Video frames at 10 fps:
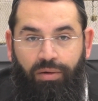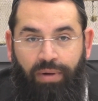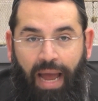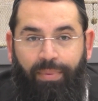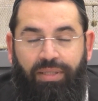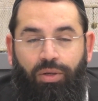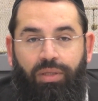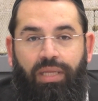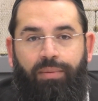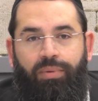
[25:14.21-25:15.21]
Rabbah
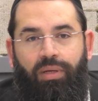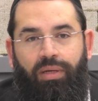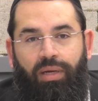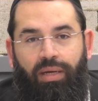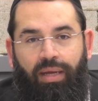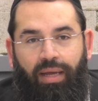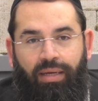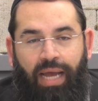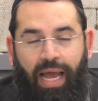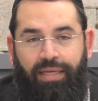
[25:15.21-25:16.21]
told them,
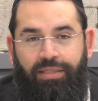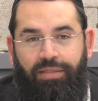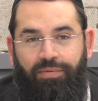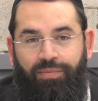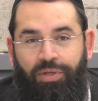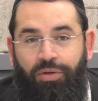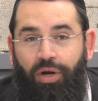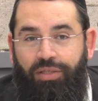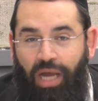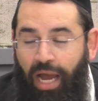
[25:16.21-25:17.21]
guys, when you
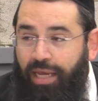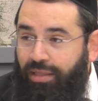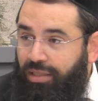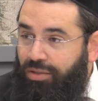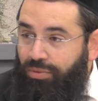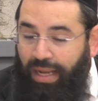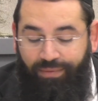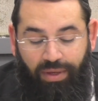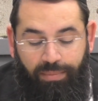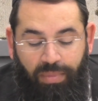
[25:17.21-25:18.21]
are tying these
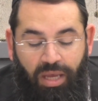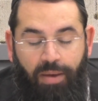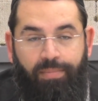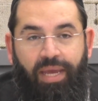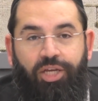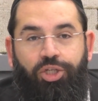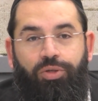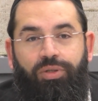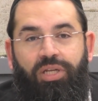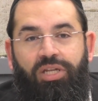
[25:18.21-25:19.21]
lulavim, make
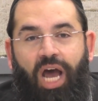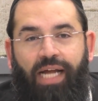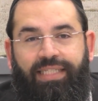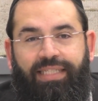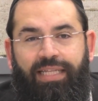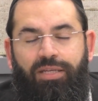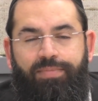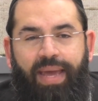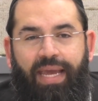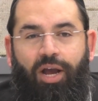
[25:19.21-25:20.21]
sure the knots that you
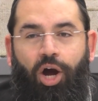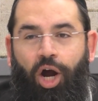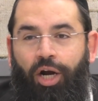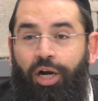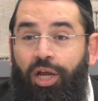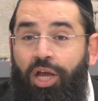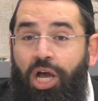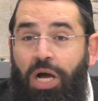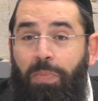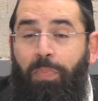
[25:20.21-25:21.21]
make are
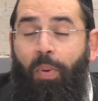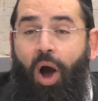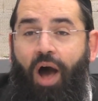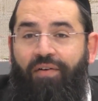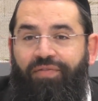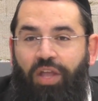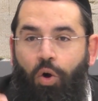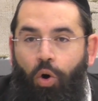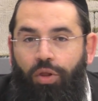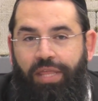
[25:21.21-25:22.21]
above the
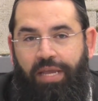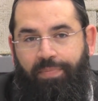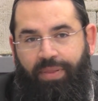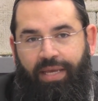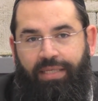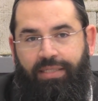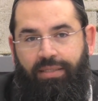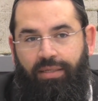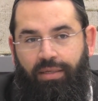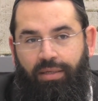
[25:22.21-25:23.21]
holding place.